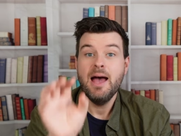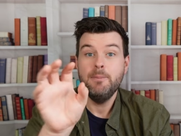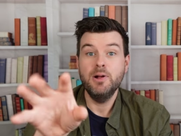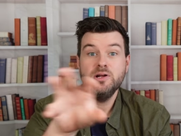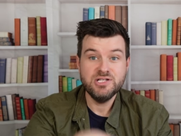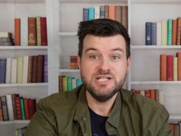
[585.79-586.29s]

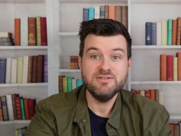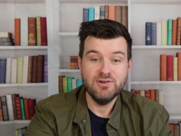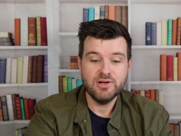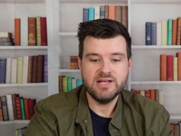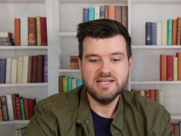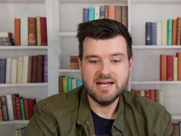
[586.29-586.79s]
Apologies for
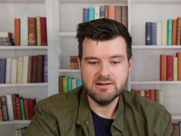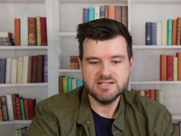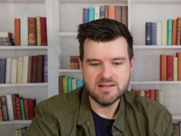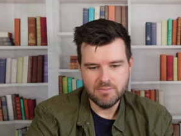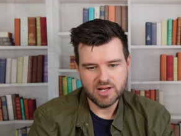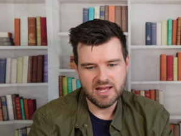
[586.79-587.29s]
looking down
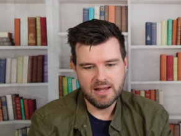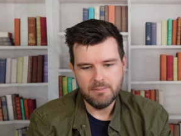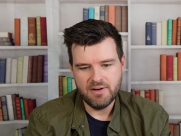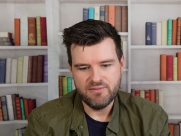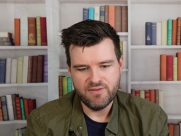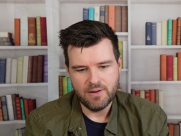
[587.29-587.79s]
because I'm looking at
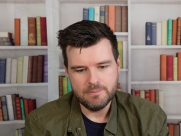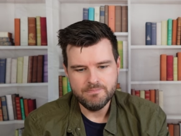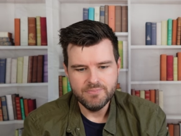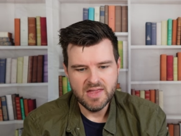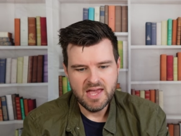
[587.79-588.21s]
my phone.